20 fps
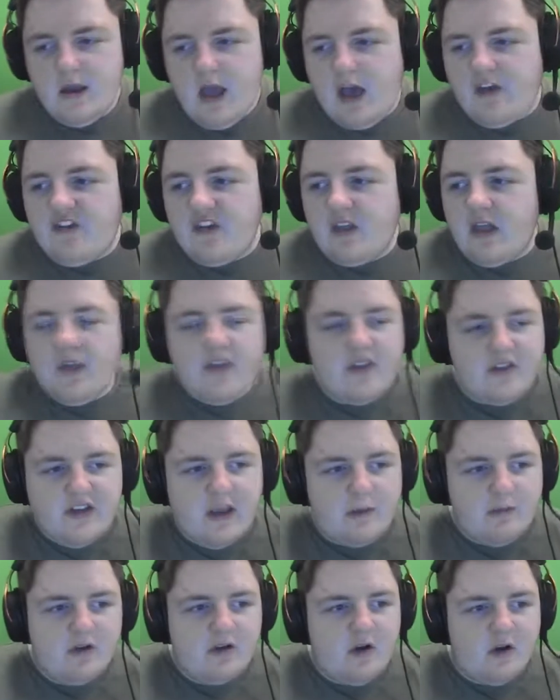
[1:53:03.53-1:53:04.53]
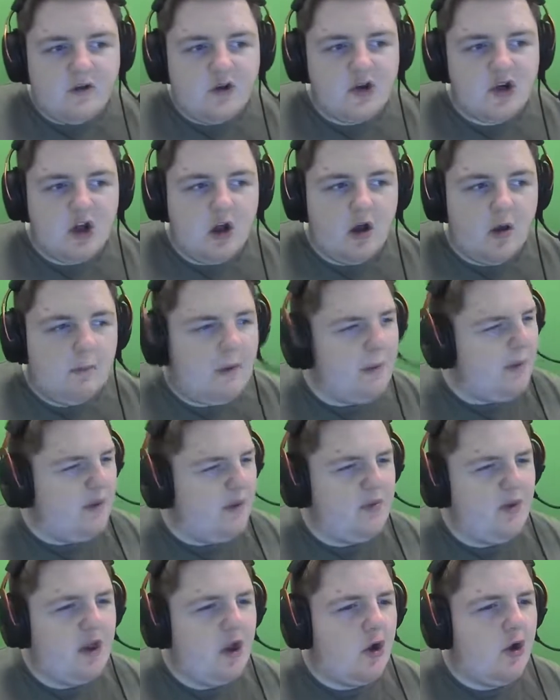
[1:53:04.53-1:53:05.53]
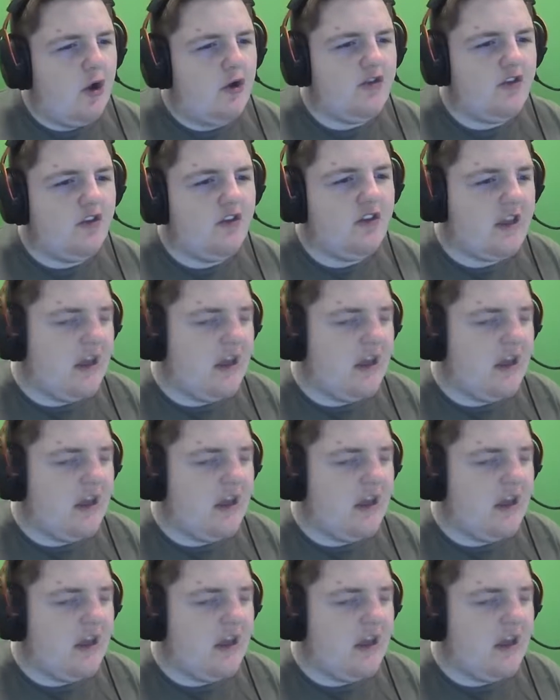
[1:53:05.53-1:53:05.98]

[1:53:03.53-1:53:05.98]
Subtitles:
I feel like these games are going short. Maybe it's when you're hosting